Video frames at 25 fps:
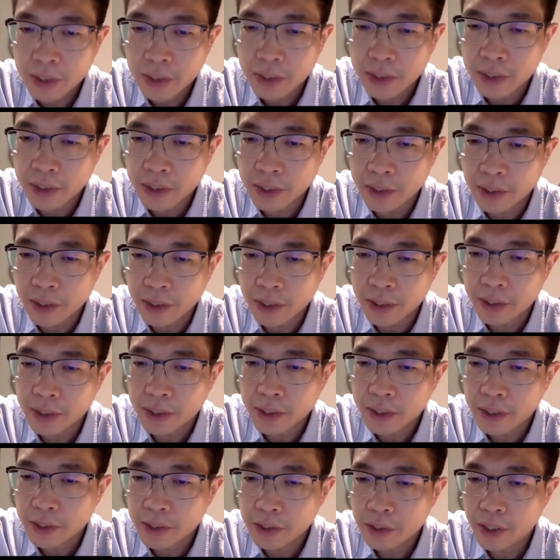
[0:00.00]
the
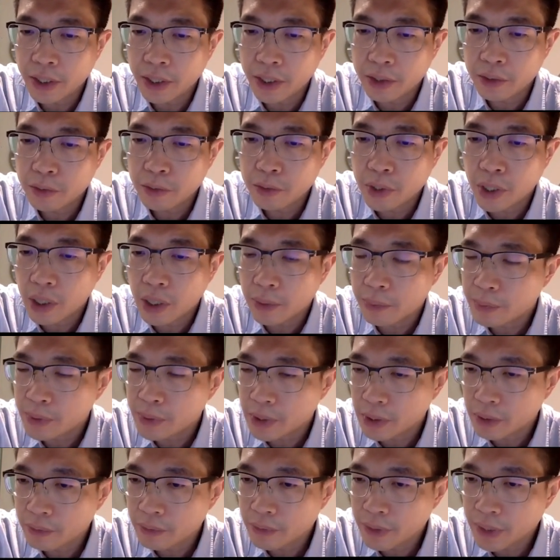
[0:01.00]
inter
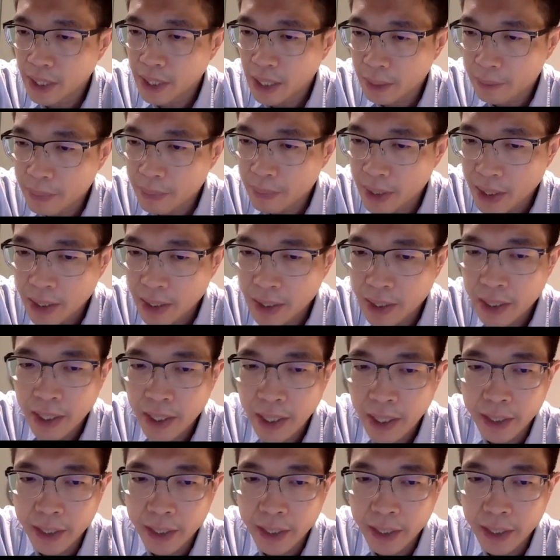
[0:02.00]
intra-observer kappa